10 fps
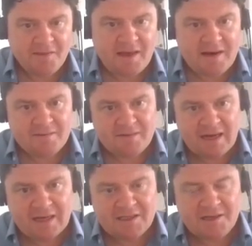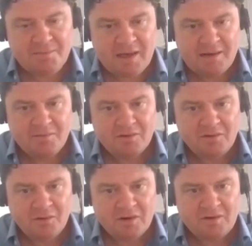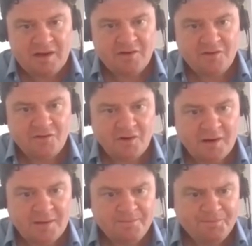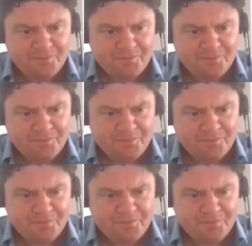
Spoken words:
then actually being able to identify